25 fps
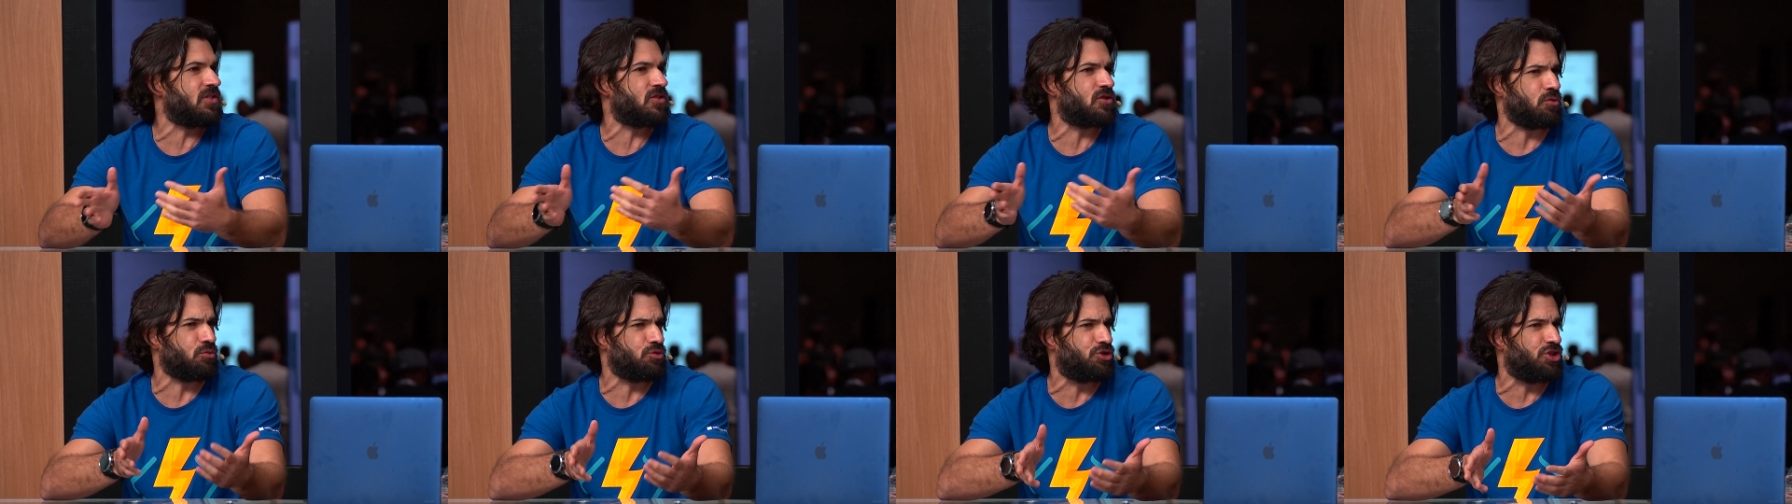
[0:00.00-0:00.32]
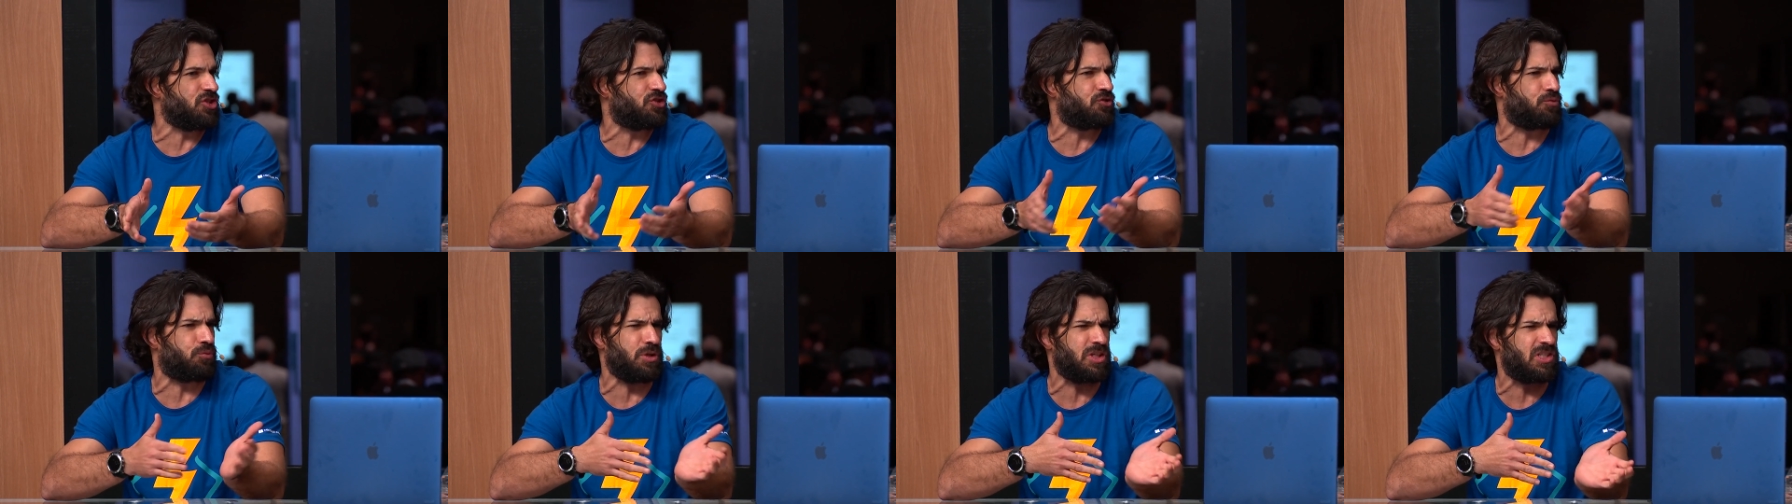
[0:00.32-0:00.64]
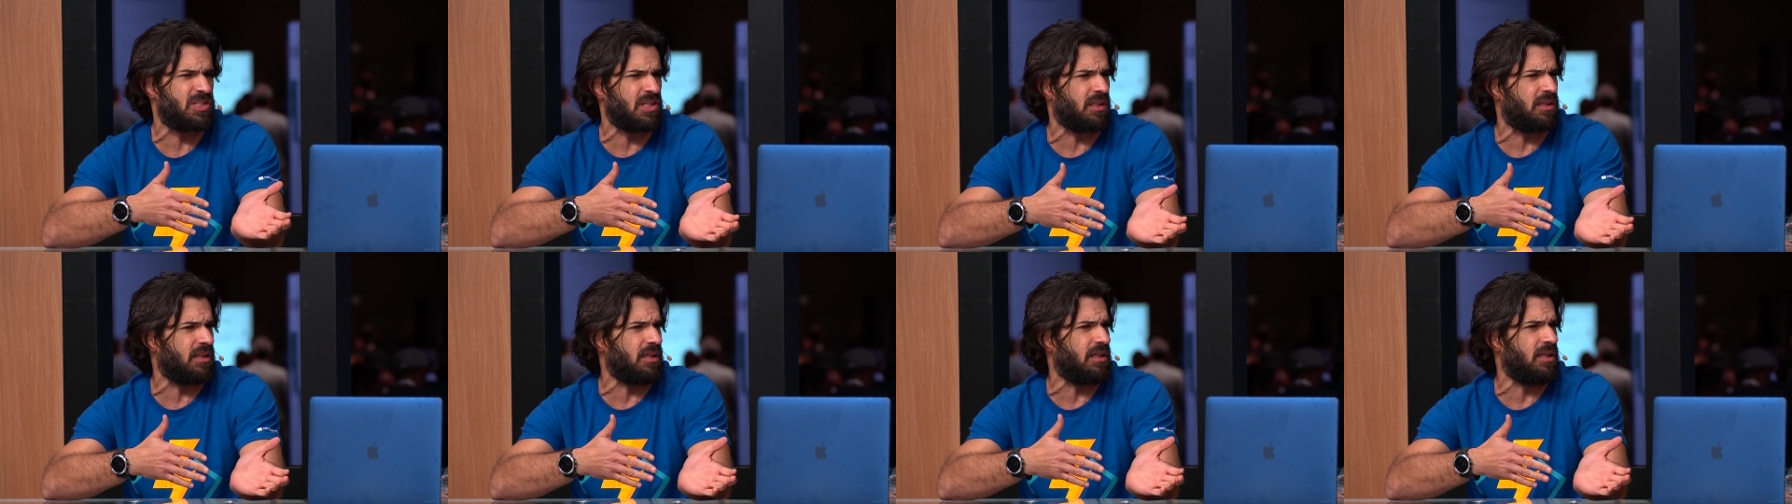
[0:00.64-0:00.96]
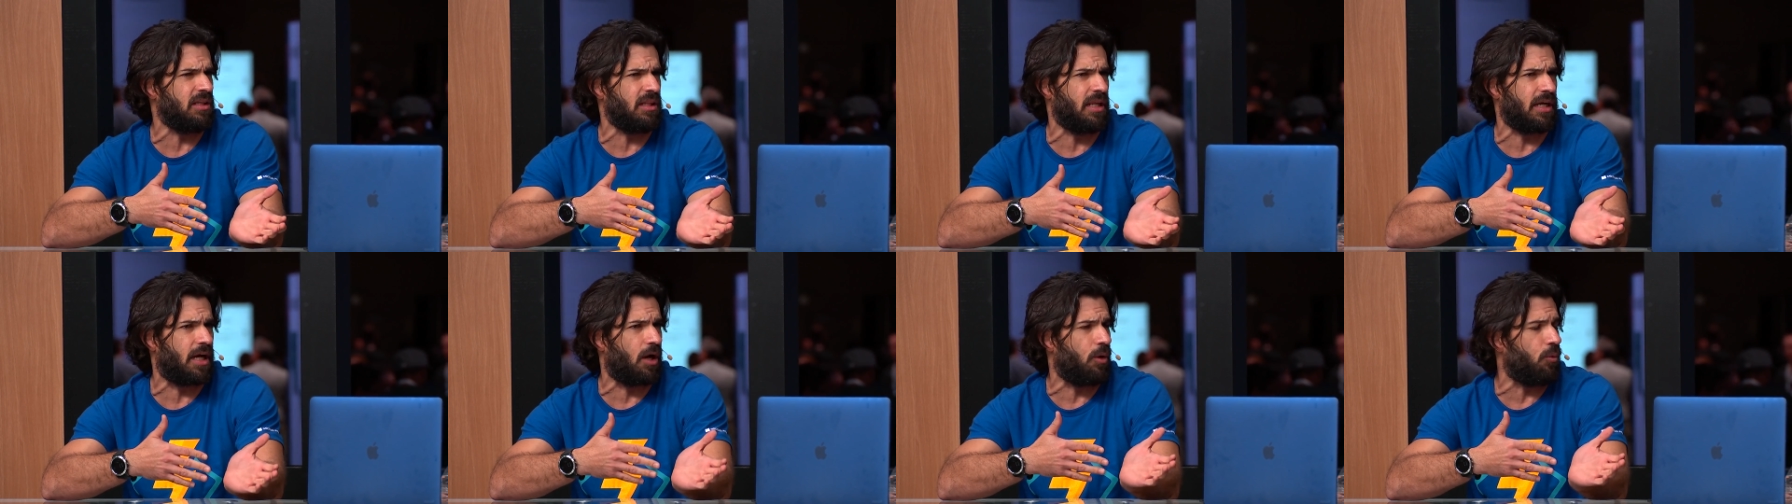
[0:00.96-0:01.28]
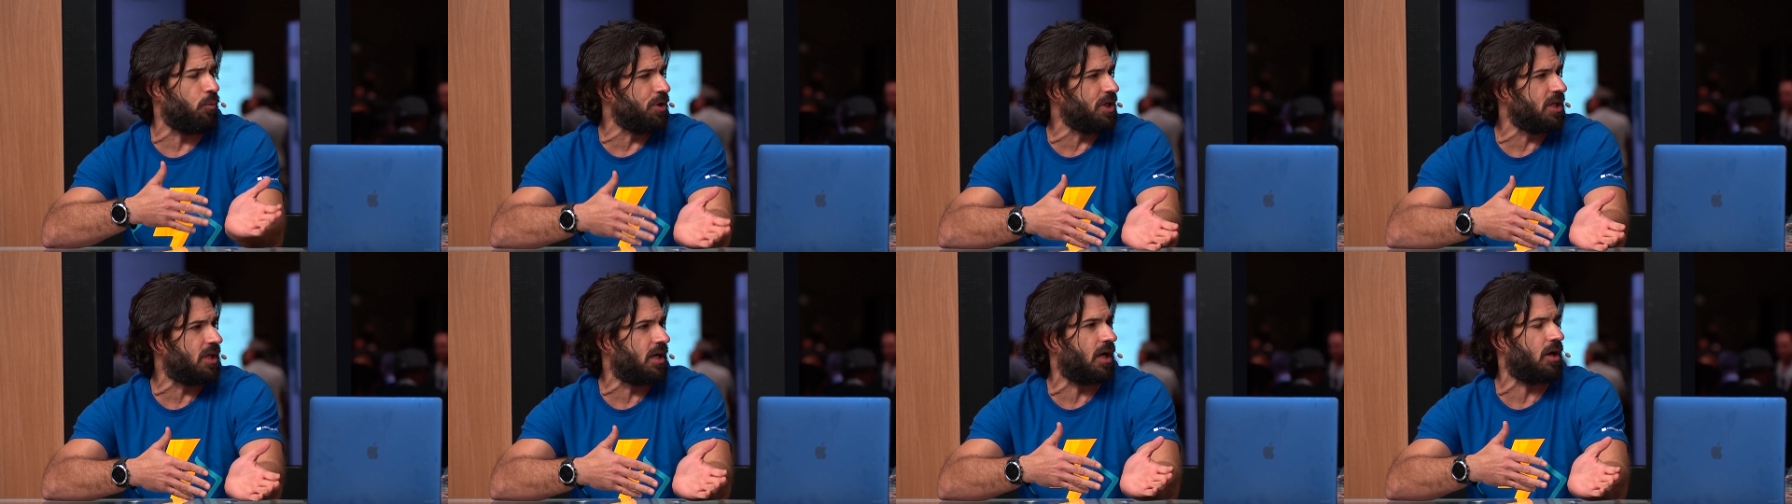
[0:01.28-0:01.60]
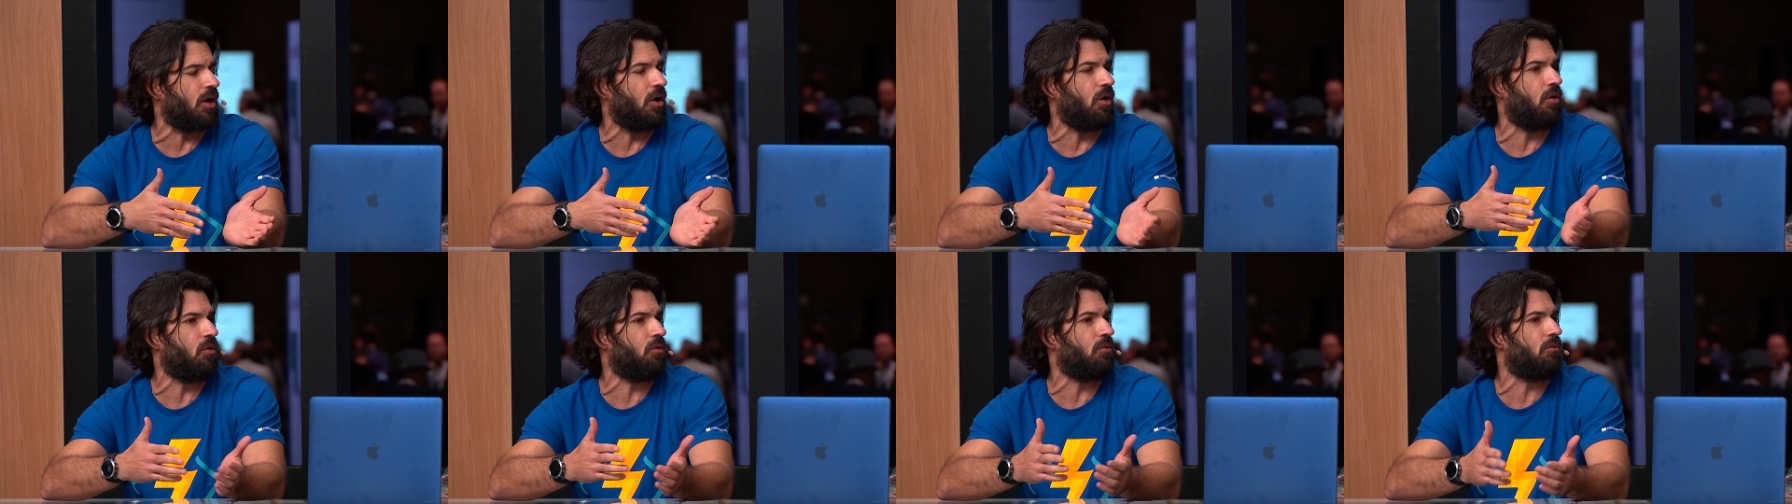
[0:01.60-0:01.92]
So just recently, like a week
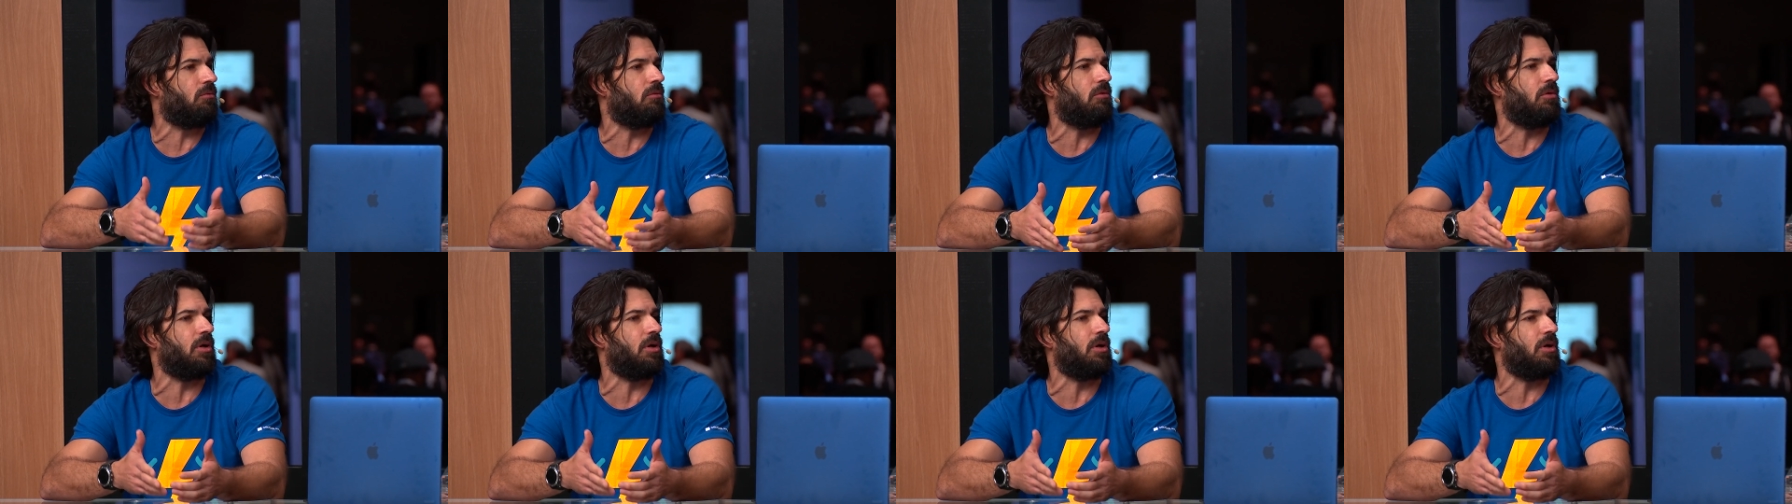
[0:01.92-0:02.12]
ago,